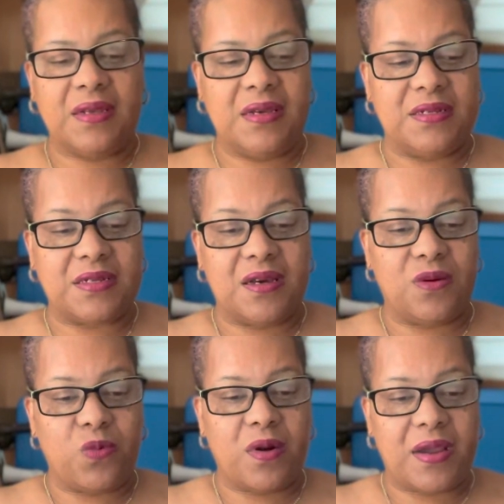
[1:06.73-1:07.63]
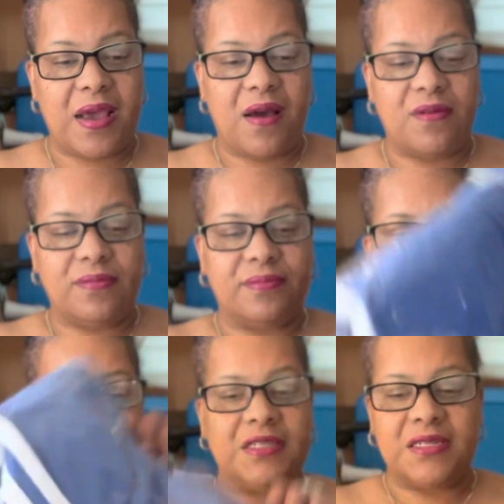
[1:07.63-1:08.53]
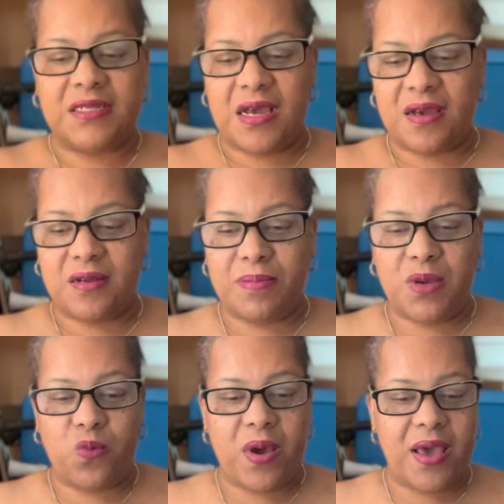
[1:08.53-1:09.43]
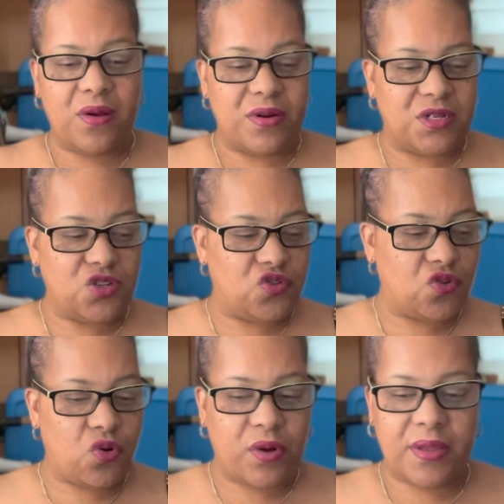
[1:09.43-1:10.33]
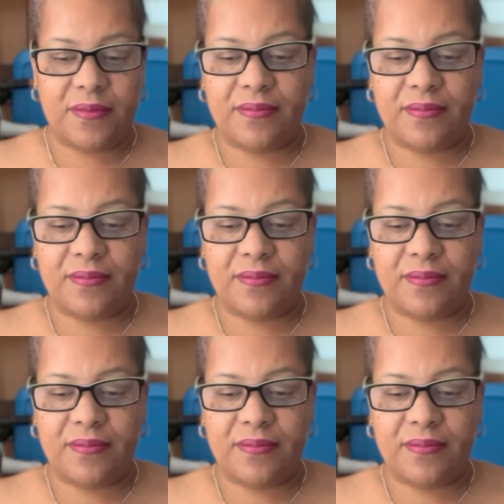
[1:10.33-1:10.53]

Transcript: it's going to work out. It's not going to be wet or destroyed.